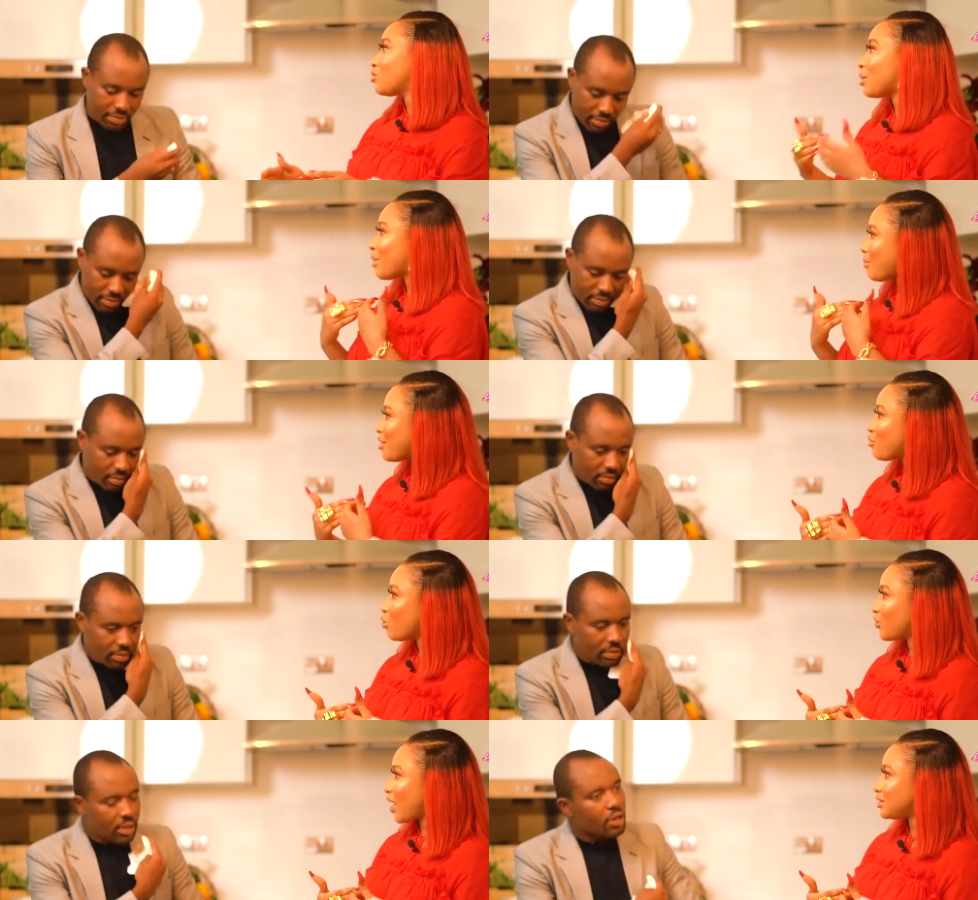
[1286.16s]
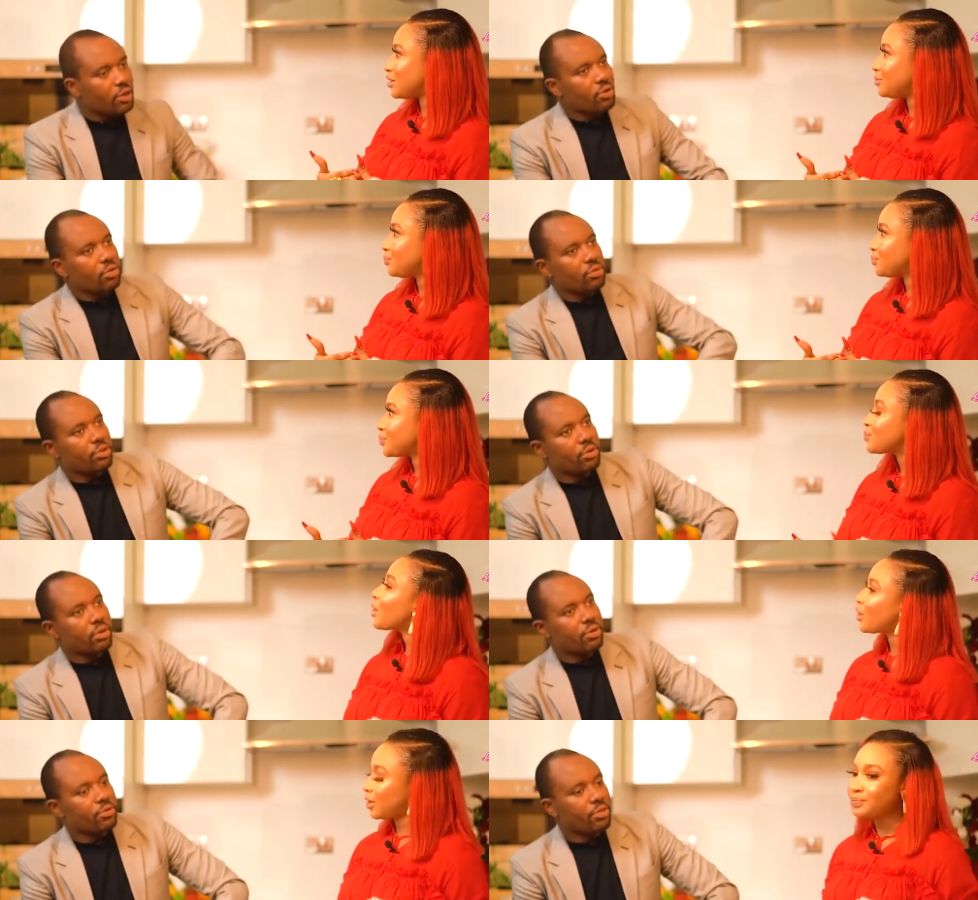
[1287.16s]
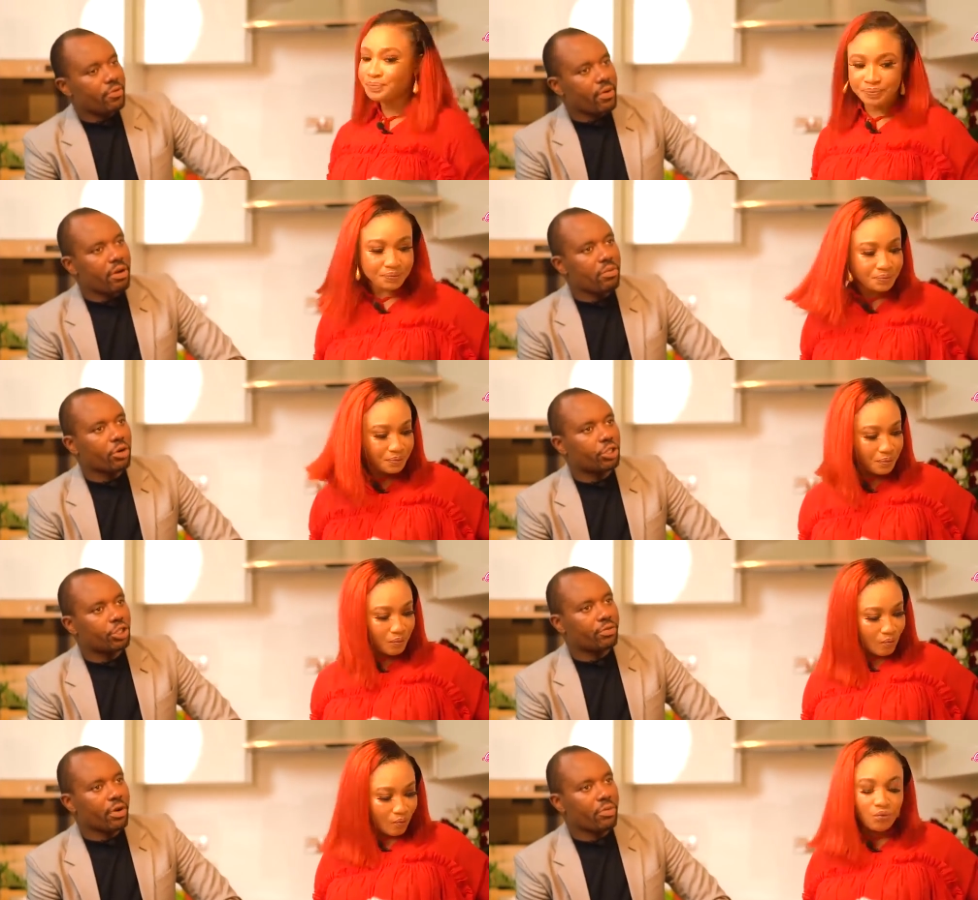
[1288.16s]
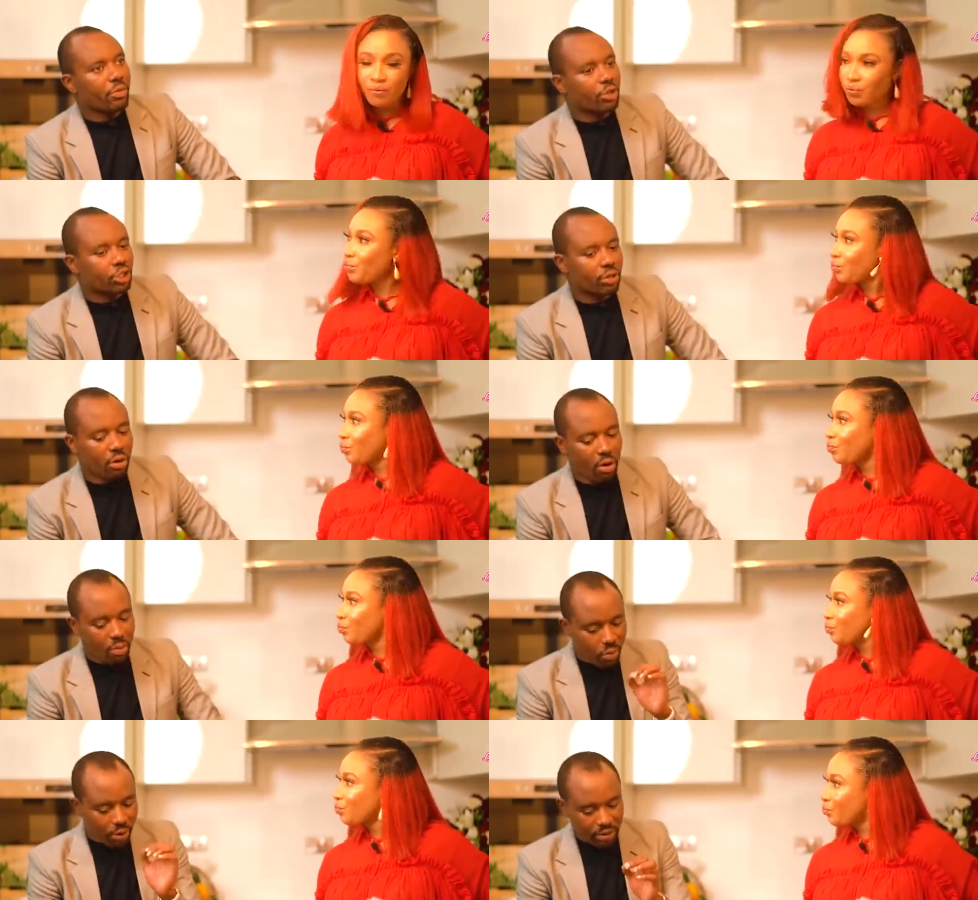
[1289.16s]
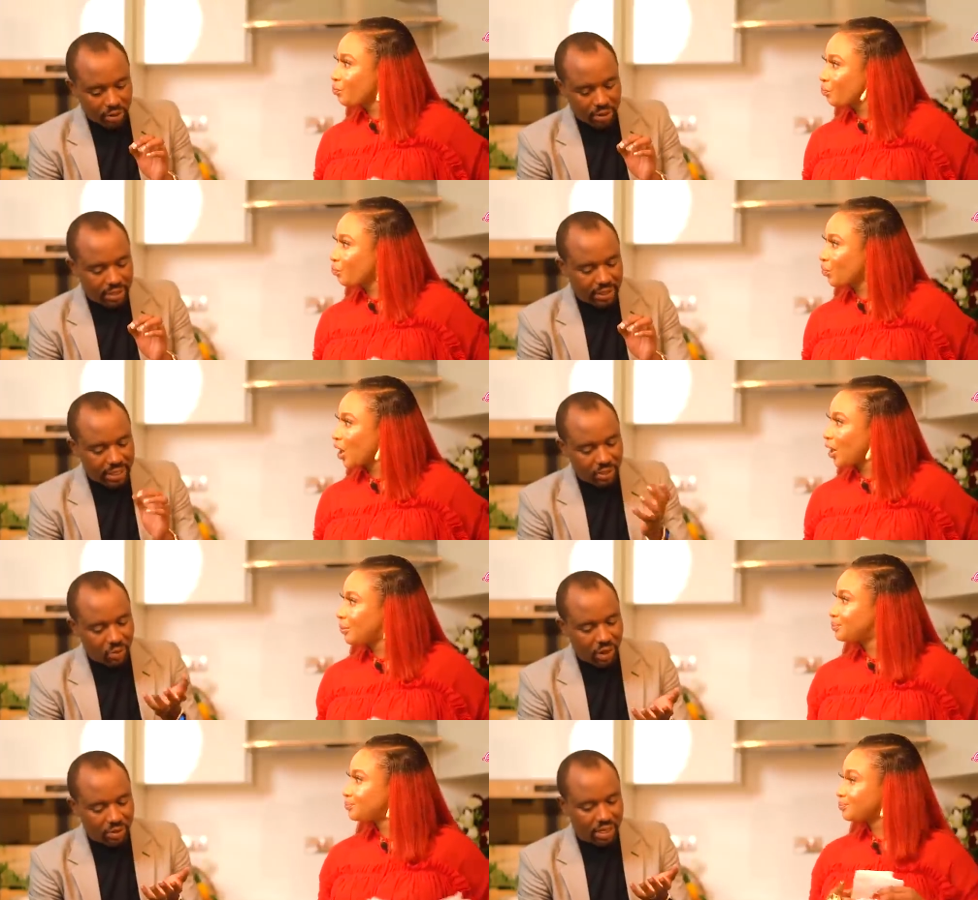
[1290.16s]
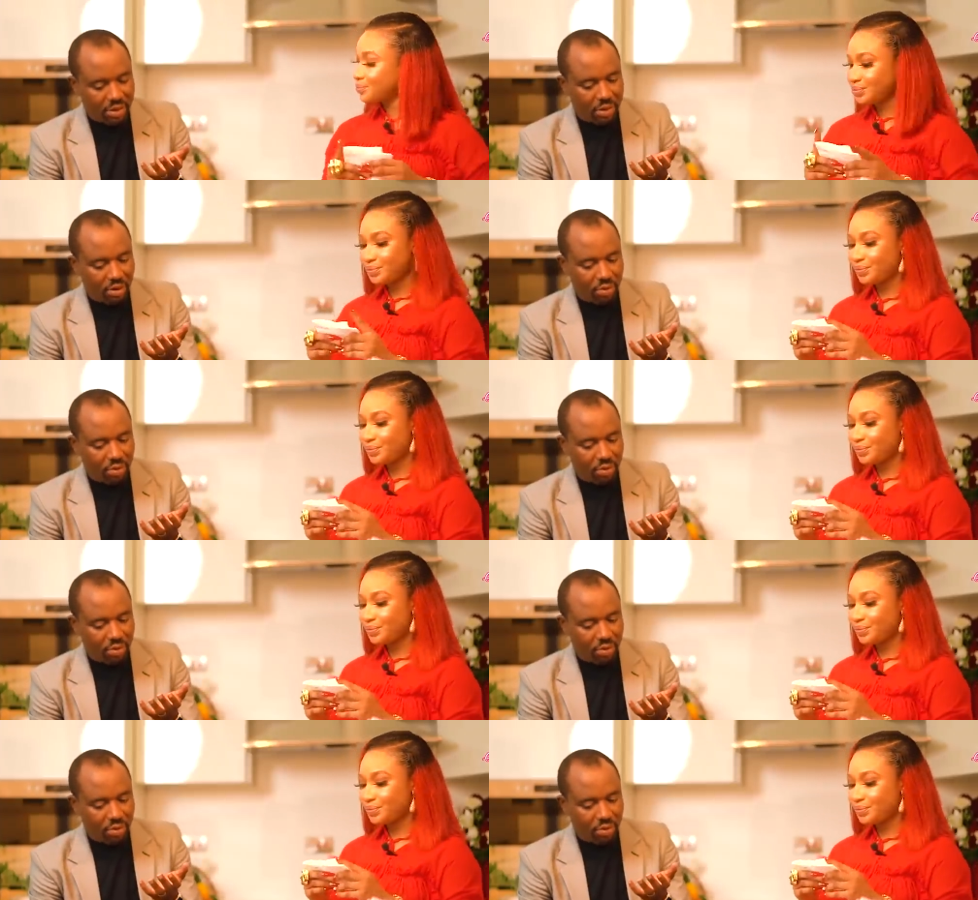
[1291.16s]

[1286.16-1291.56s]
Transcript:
Speaker 1: am, am, I wrong with that?
Speaker 2: No, no. You're, you're, okay. you're, very much you're very much on point on this, and okay. this is what I'll say about